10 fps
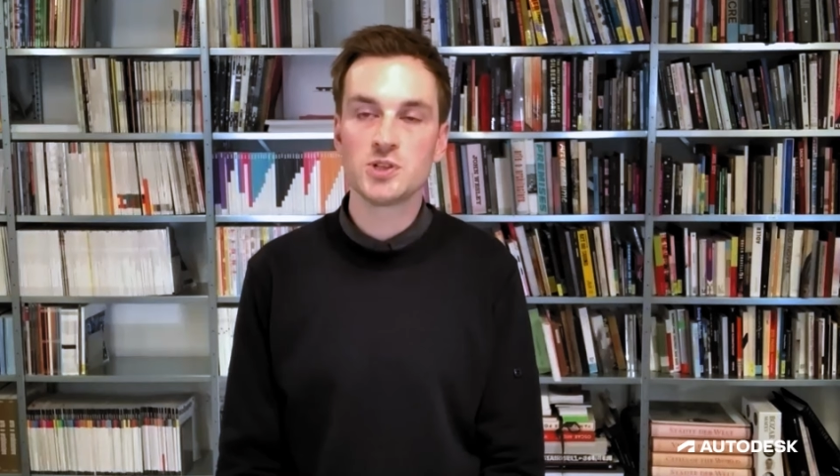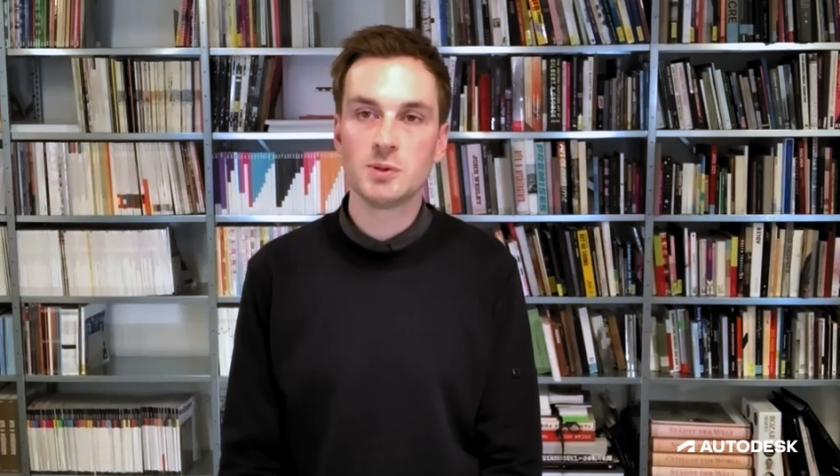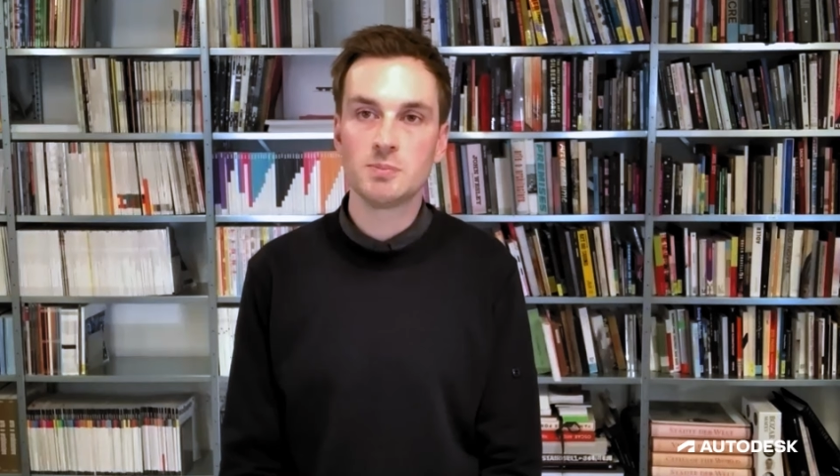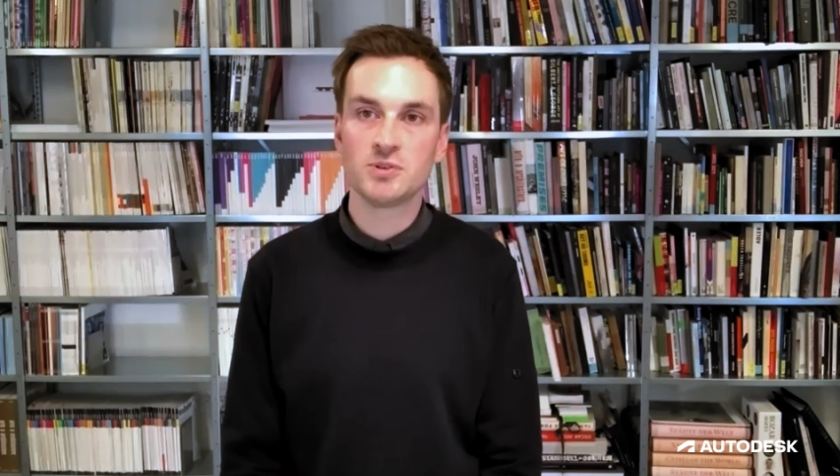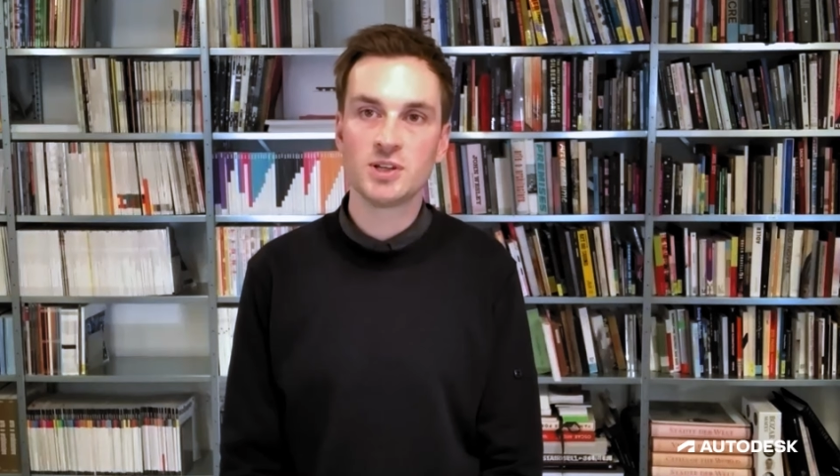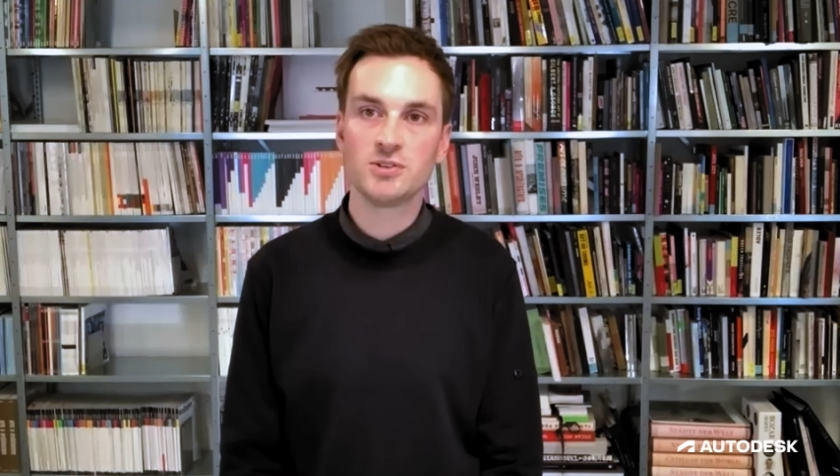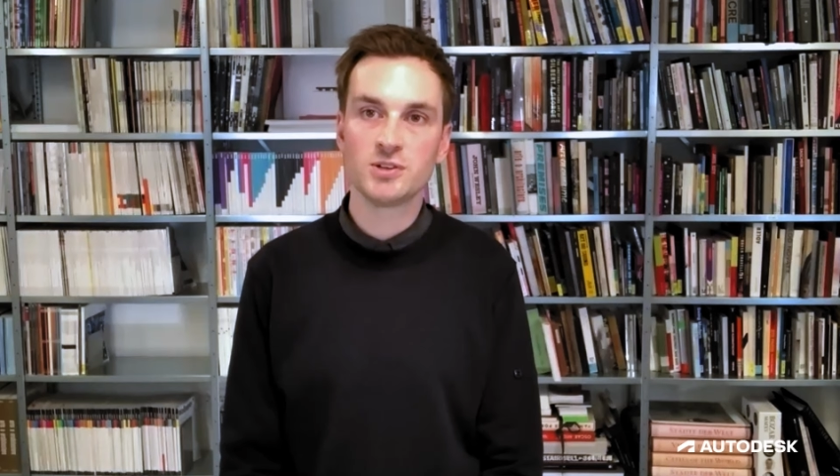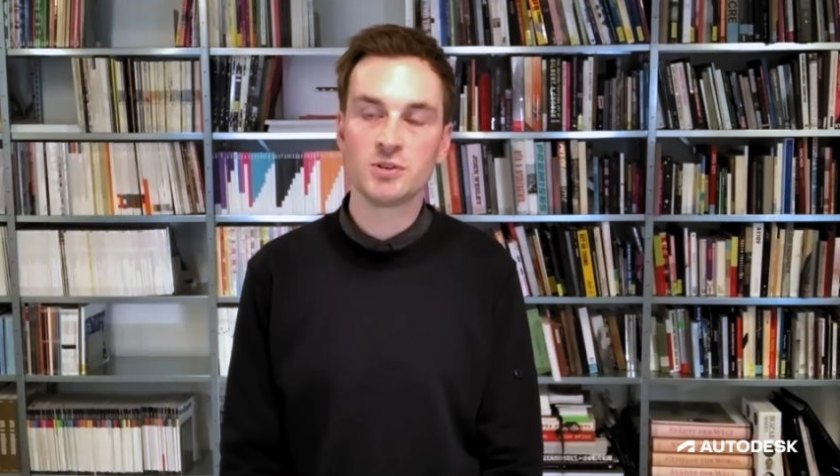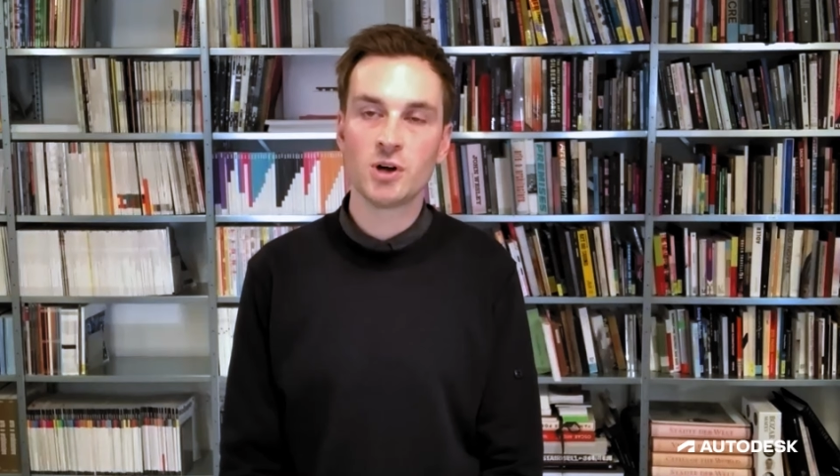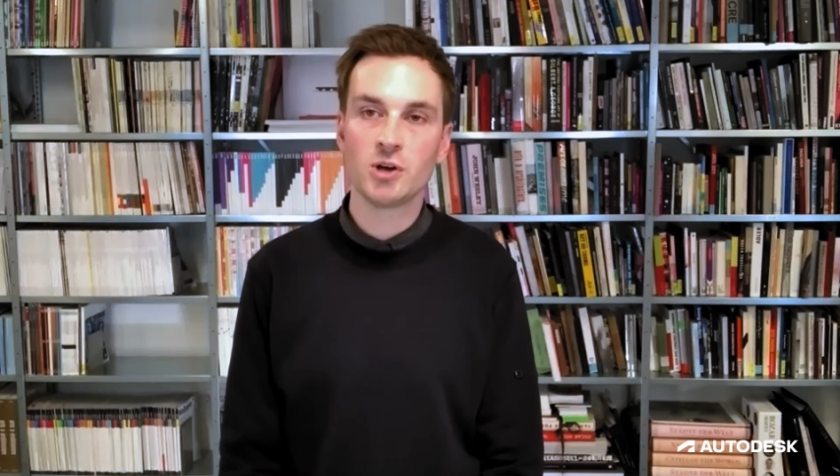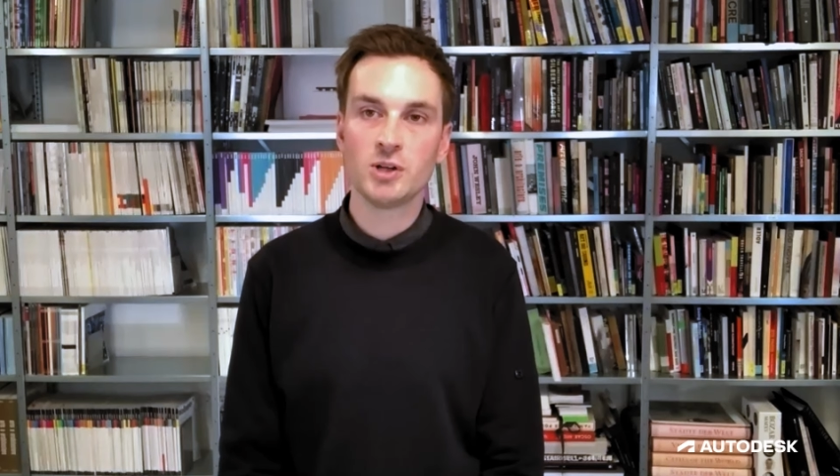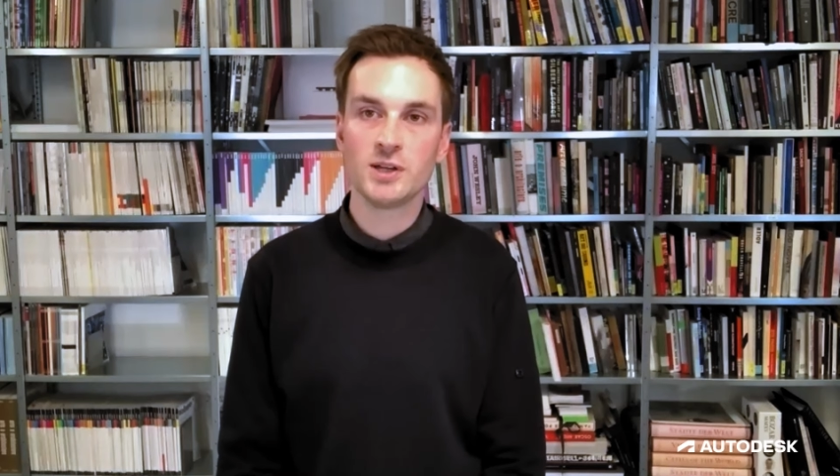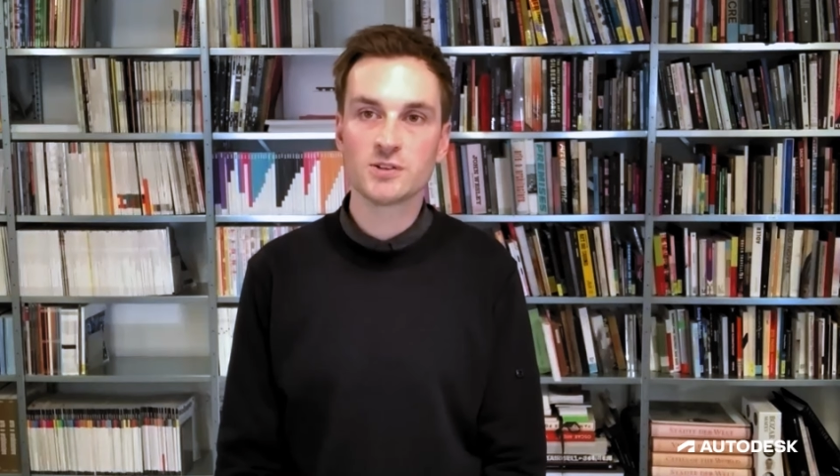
that we presented not only